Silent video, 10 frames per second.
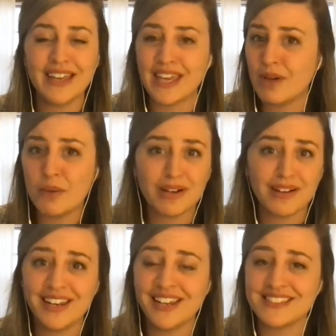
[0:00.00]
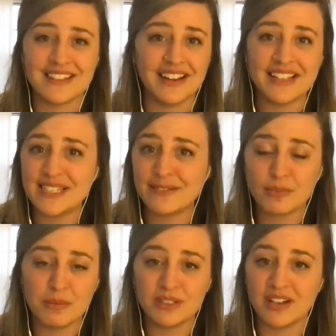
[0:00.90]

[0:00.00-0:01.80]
Email marketing is not easy for people to